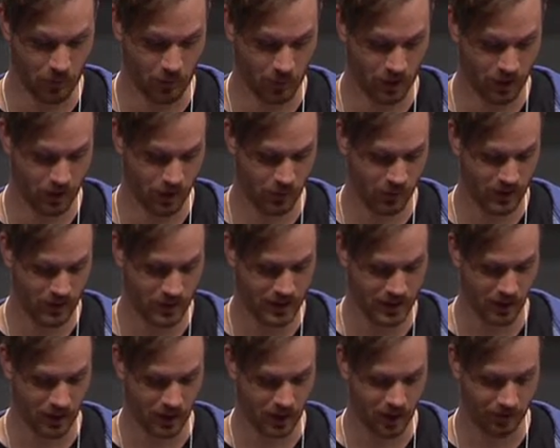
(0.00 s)
morning we
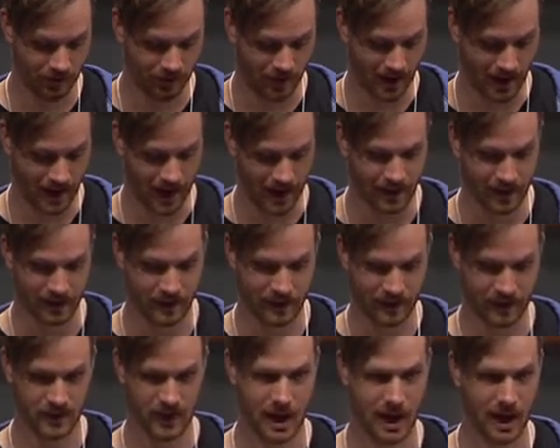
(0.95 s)
kick off at
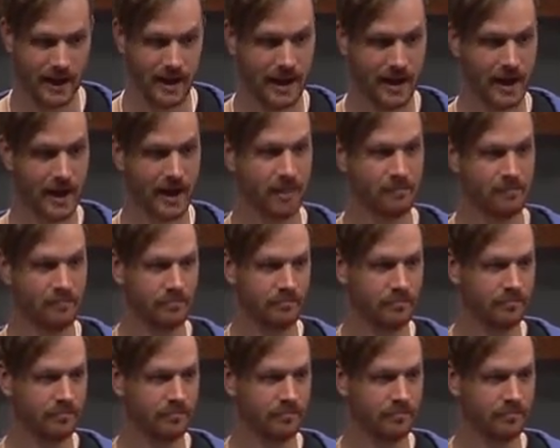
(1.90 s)
9 a.m.